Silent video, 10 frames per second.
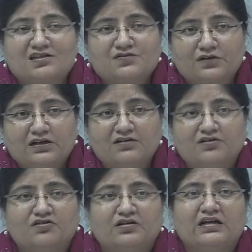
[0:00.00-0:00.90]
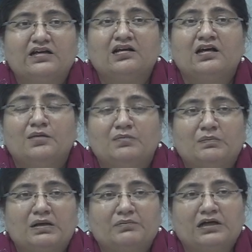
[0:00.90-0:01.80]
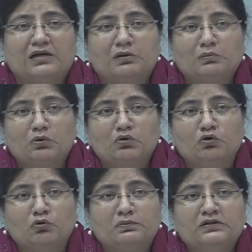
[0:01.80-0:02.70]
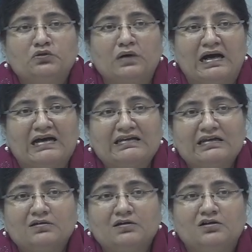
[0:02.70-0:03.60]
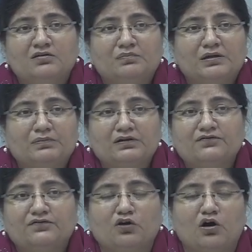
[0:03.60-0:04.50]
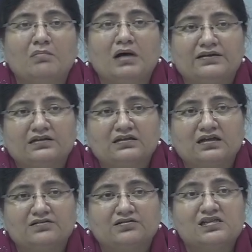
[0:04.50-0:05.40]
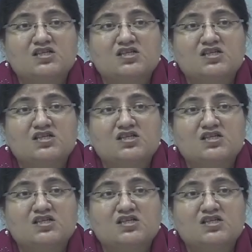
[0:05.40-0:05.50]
is freer trade, people are becoming more open to hiring people from other countries.